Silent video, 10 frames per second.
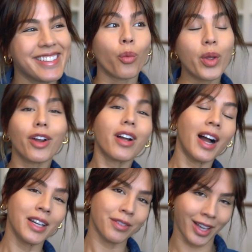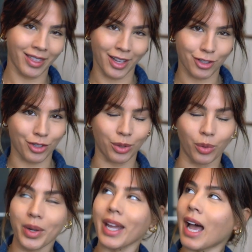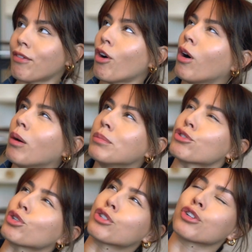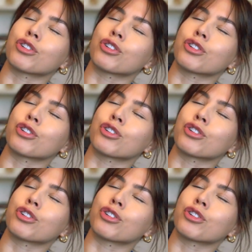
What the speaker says: We are kind of like that too. We have homes, sure.